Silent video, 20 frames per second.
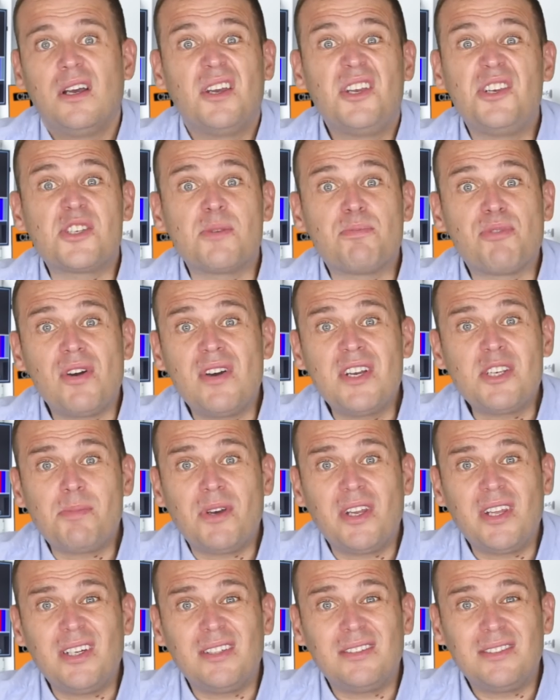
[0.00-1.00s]
You surprised
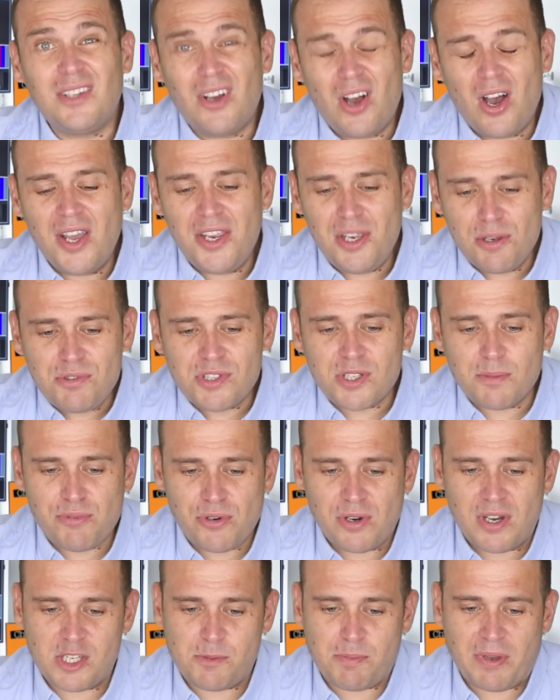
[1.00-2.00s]
by that? Are you
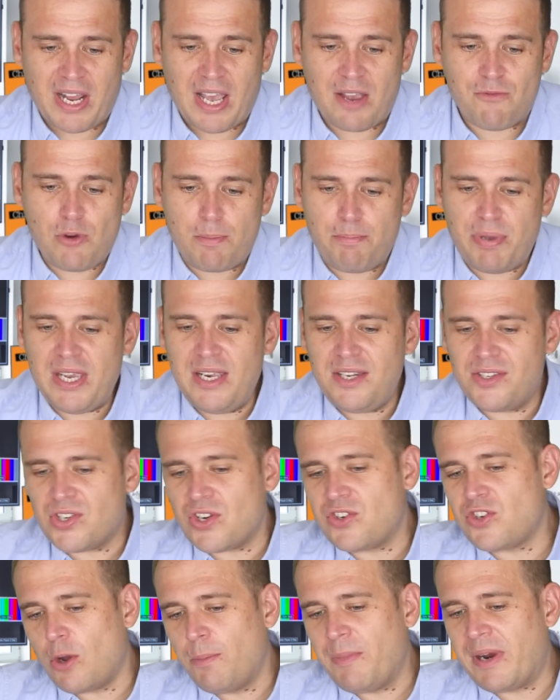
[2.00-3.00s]
surprised by that? Repeats are
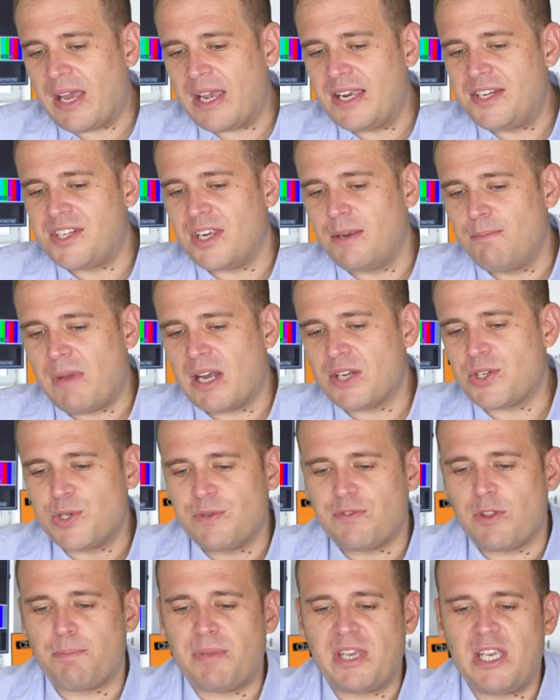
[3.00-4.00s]
dominating much
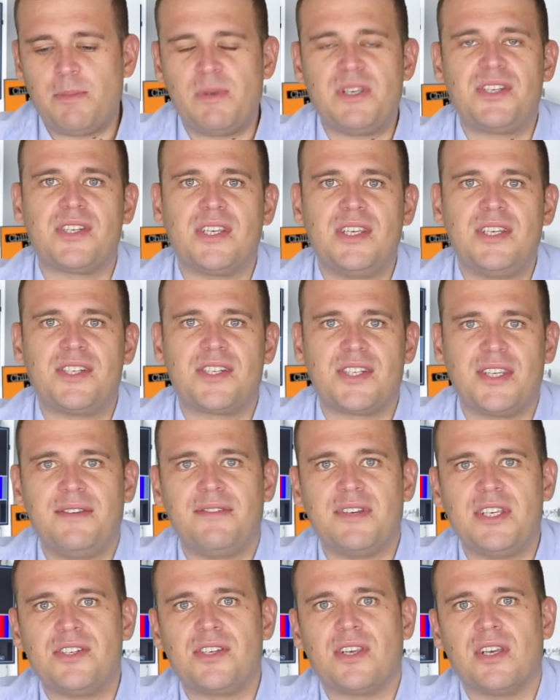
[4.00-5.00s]
of the BBC's
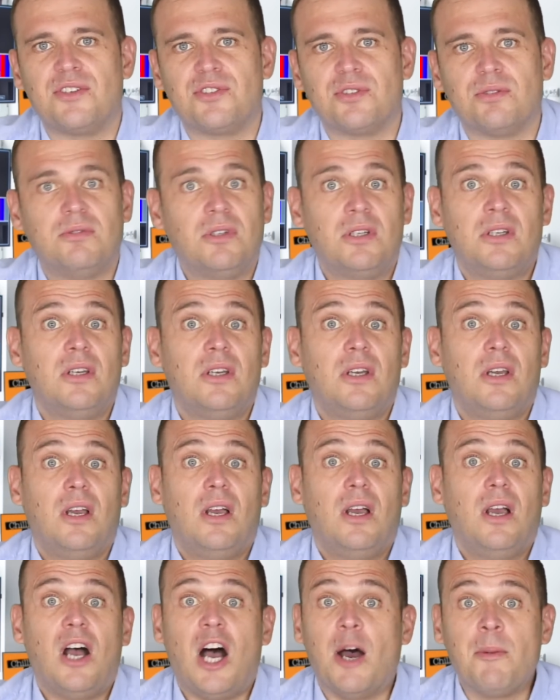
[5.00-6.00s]
TV schedule.
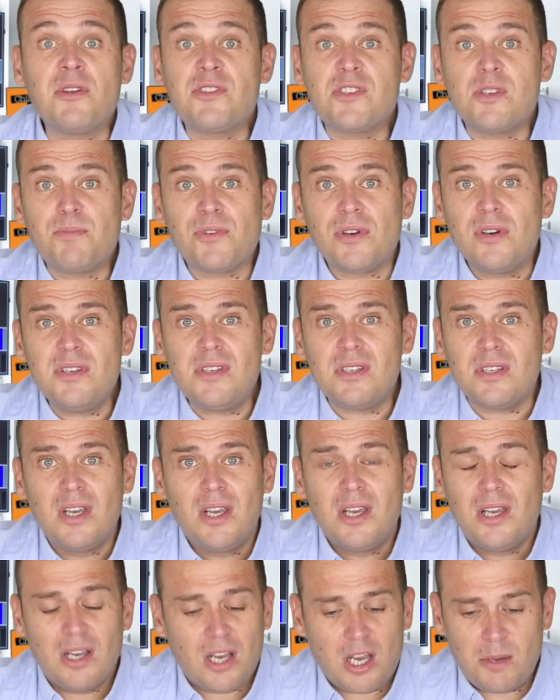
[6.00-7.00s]
I'm not surprised.
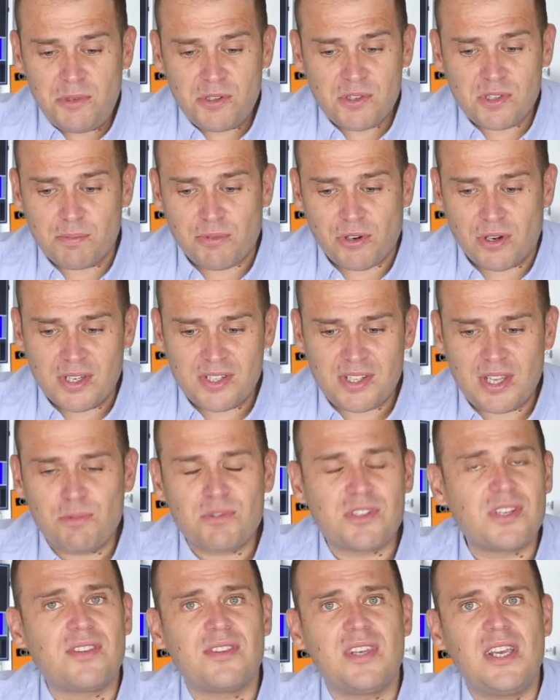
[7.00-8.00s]
There
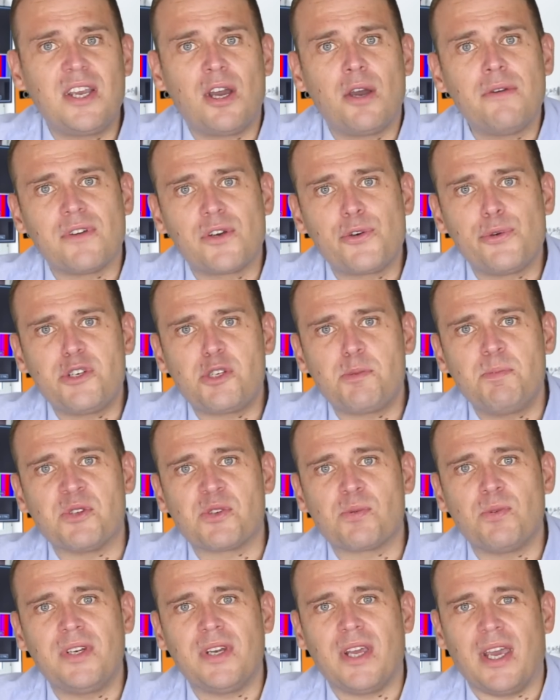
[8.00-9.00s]
was the thing over
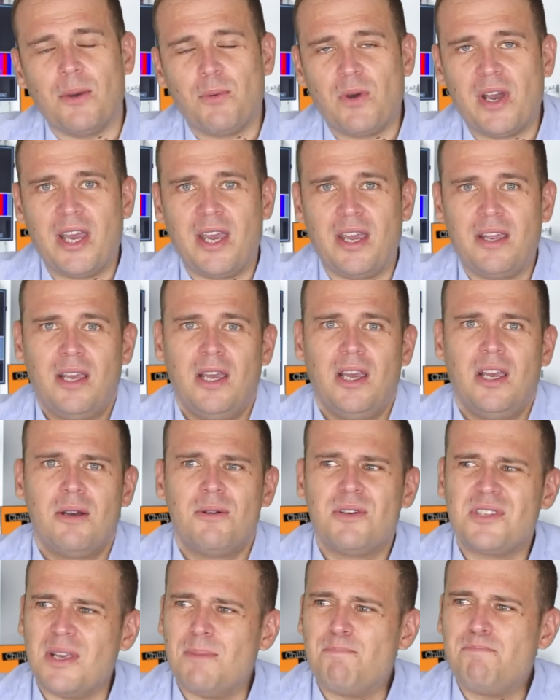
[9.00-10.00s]
Christmas, wasn't there? Where,
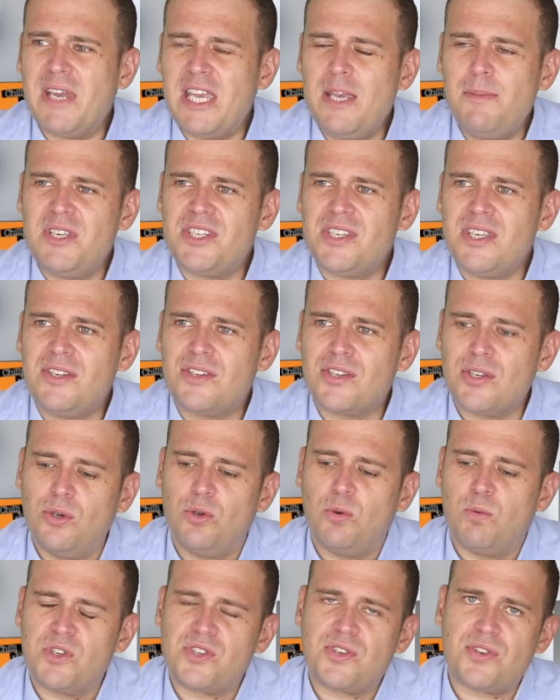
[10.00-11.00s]
was it, BBC
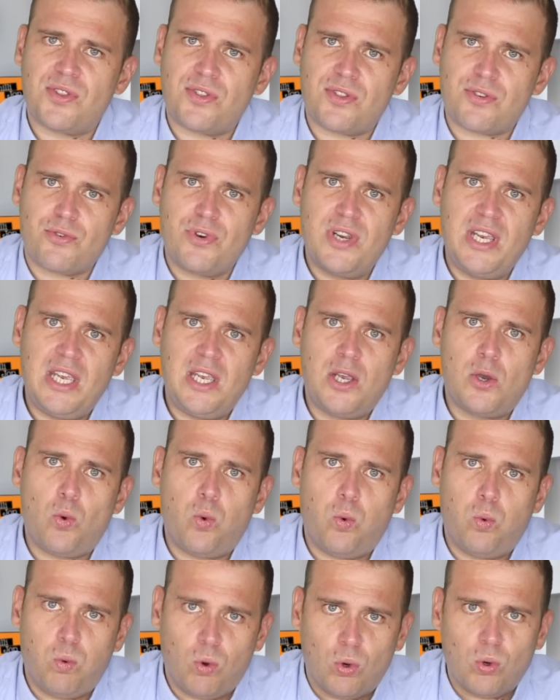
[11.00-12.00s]
Two was three
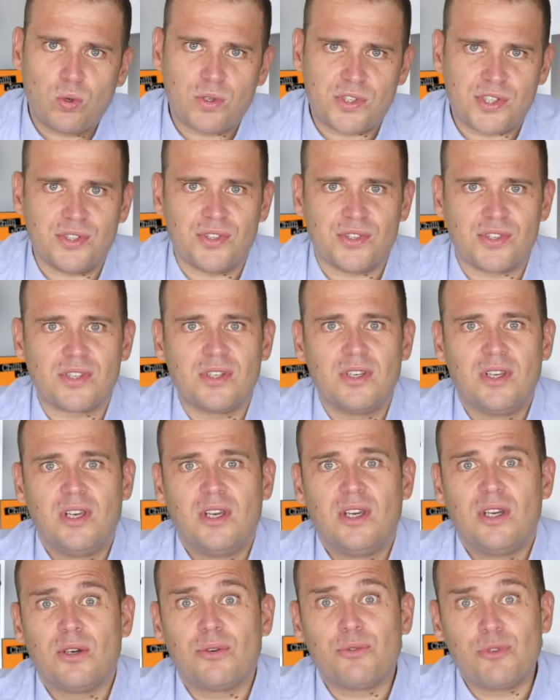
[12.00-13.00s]
quarters
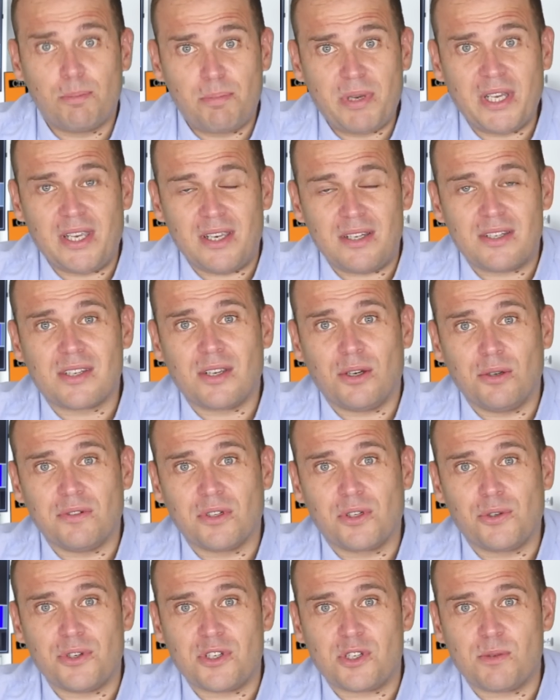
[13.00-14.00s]
repeats over
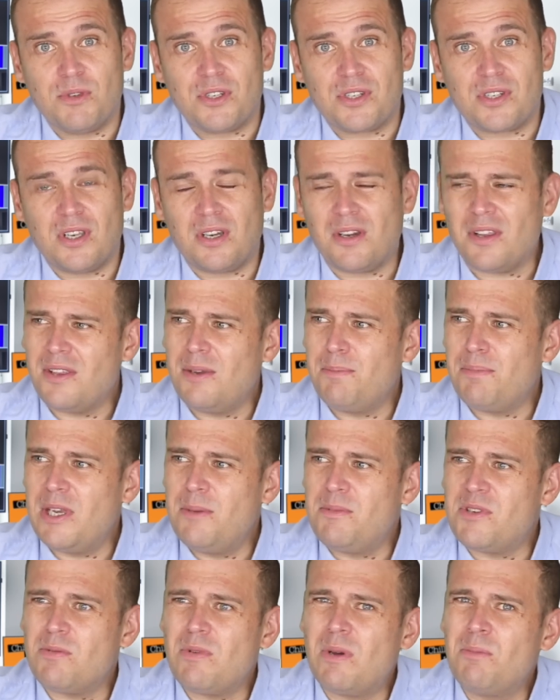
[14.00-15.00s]
Christmas. And I think
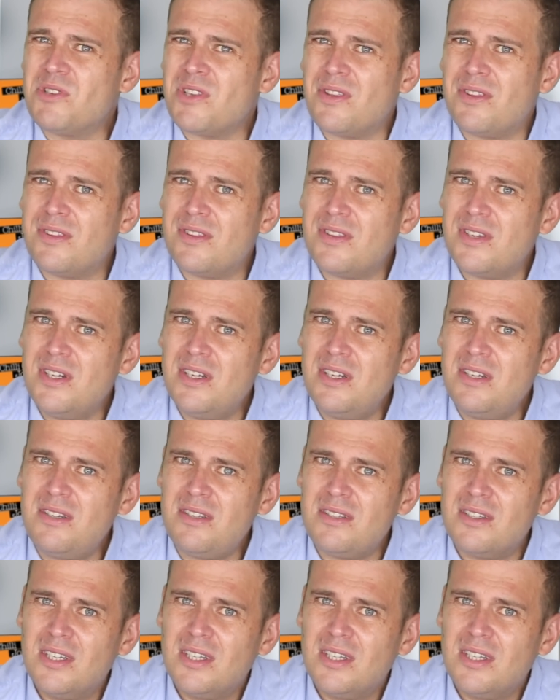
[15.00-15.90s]
BBC One was a third?